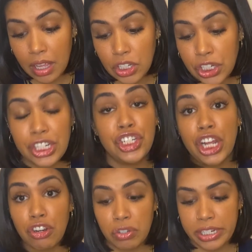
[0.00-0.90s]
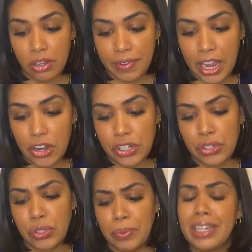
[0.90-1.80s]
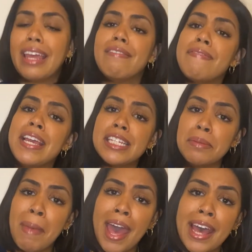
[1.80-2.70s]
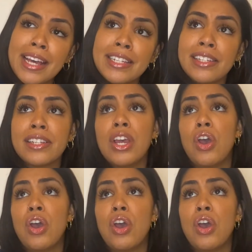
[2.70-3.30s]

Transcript: just general self-care. So doing like face masks,